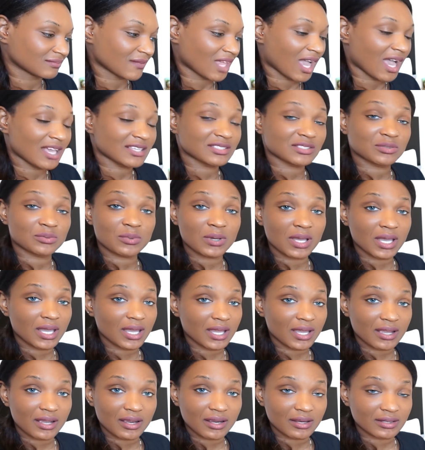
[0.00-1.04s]
I
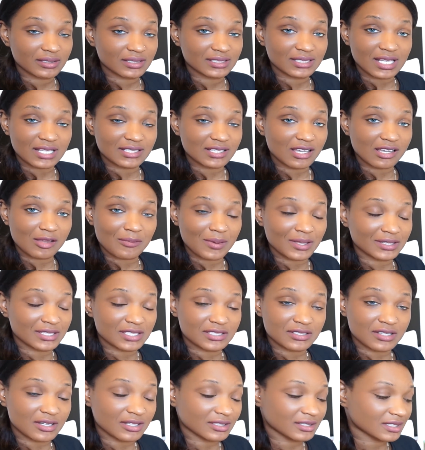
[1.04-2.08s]
swear. Didn't I talk about
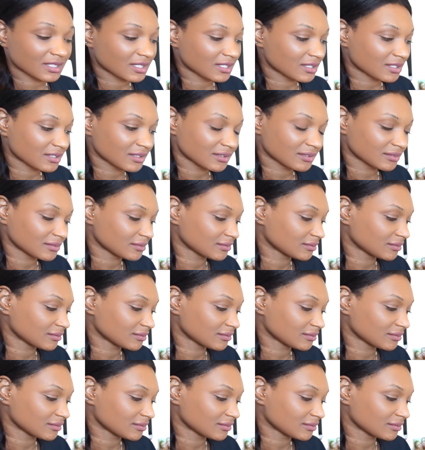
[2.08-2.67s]
this earlier?